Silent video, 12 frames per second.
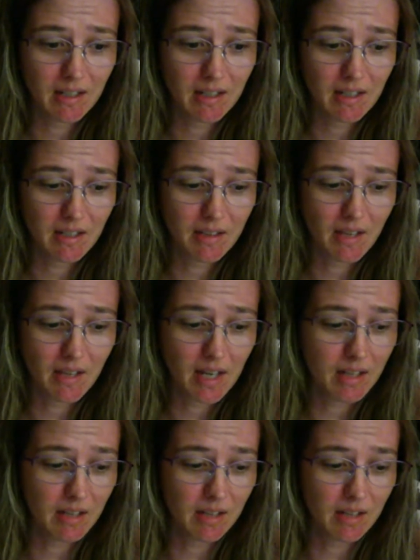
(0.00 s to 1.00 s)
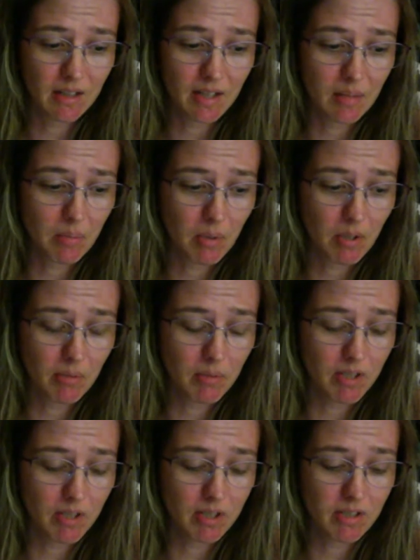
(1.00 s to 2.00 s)
that part of
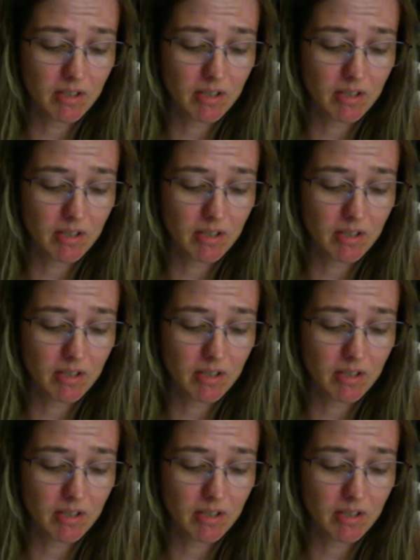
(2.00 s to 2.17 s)
me just